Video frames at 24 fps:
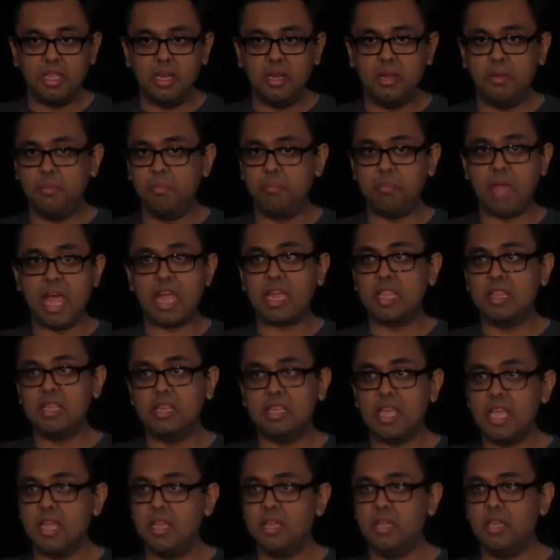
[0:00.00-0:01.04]
it, and back in the
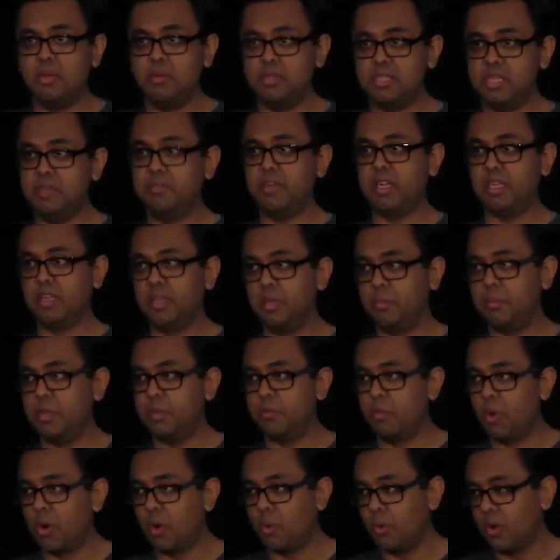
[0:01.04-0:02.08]
day, it was even a little bit
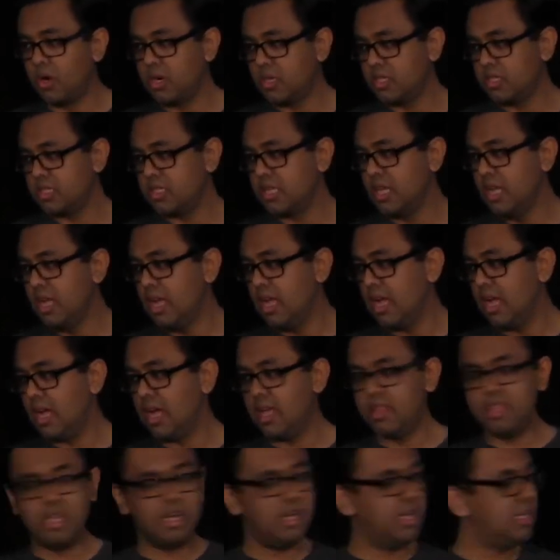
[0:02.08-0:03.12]
more worse
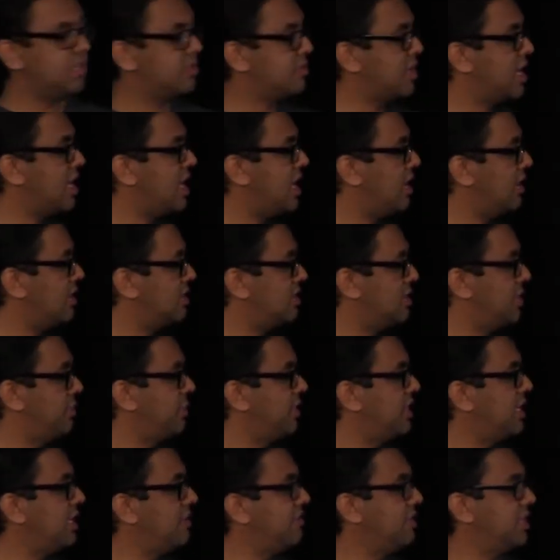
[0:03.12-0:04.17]
than it is right now, because they
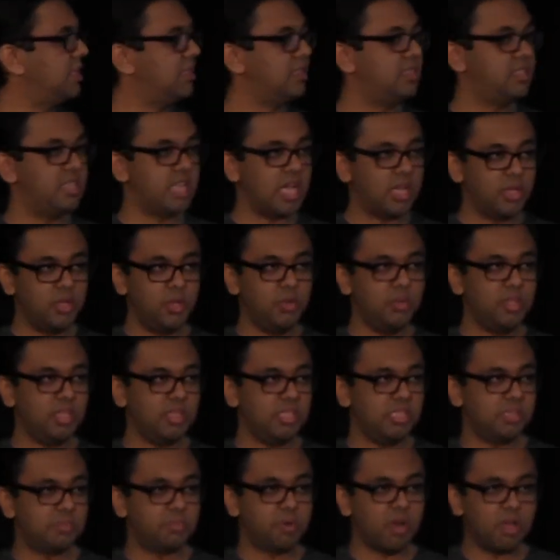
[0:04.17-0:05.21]
wouldn't even tell you that
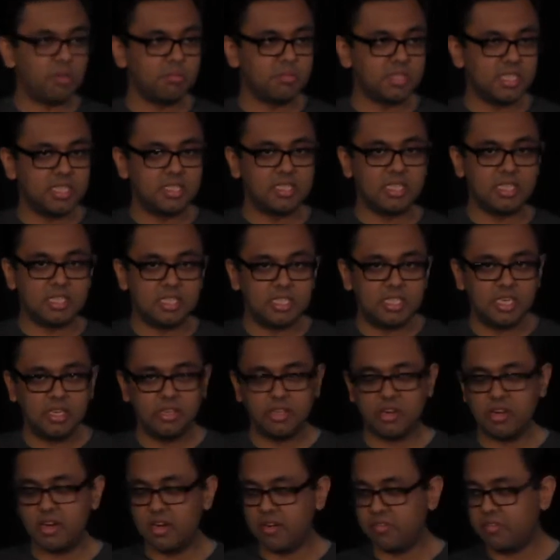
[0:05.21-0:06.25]
these problems existed in
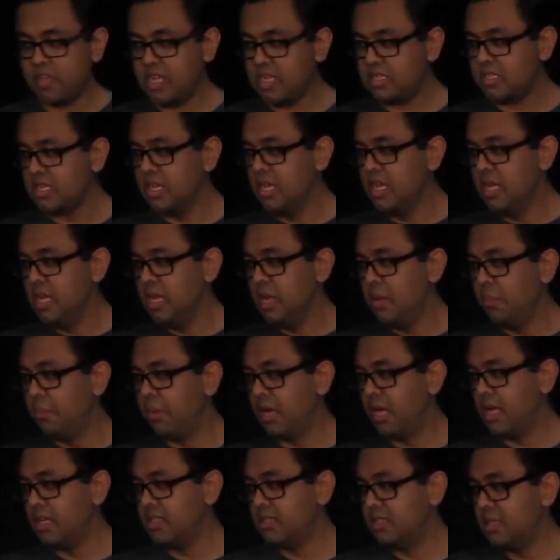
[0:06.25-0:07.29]
their interface.
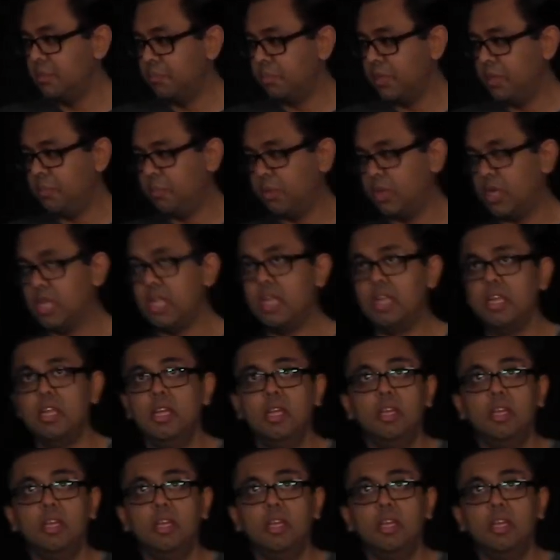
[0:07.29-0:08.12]
But simply put,